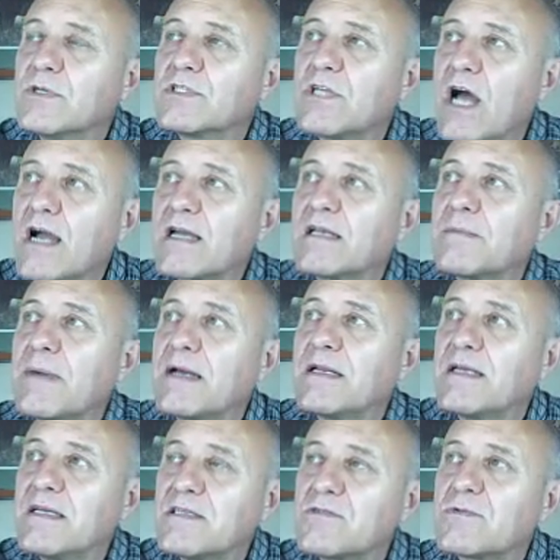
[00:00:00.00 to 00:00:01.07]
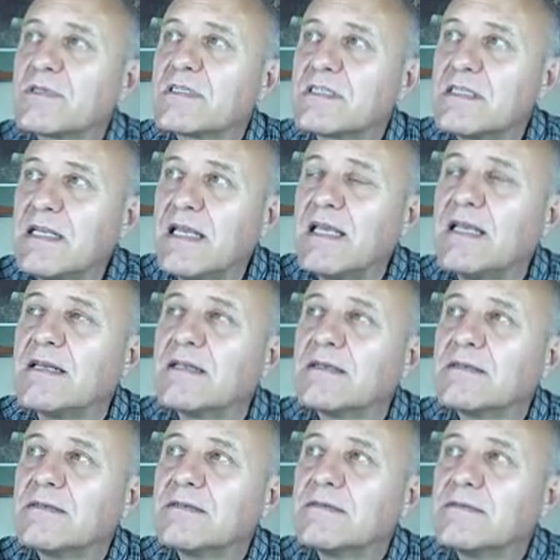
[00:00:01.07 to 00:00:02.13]
We're talking about Israel's
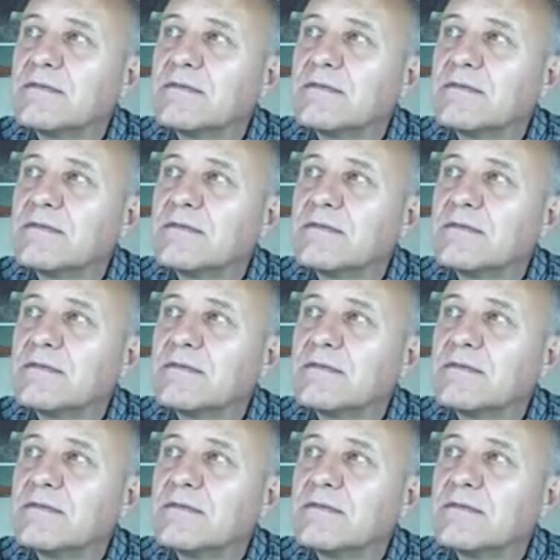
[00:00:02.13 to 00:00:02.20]
seed.